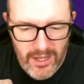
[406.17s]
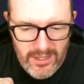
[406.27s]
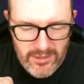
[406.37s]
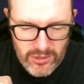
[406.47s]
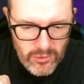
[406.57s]

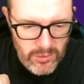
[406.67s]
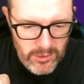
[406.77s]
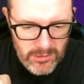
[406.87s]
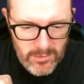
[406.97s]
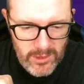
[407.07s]
As
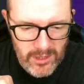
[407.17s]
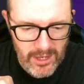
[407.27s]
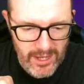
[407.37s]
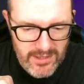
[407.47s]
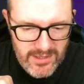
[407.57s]
usual, we'll
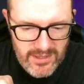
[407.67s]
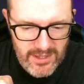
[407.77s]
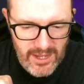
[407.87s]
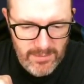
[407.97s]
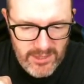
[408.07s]
ask the
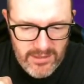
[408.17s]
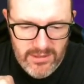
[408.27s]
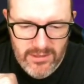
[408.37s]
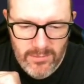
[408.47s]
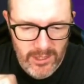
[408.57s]
captain
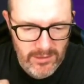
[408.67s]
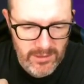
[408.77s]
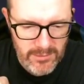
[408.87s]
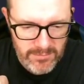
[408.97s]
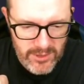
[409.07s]
to
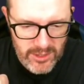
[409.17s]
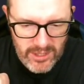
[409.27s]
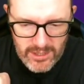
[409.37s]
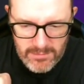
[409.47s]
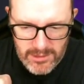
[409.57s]
welcome him to the
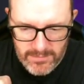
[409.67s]
club.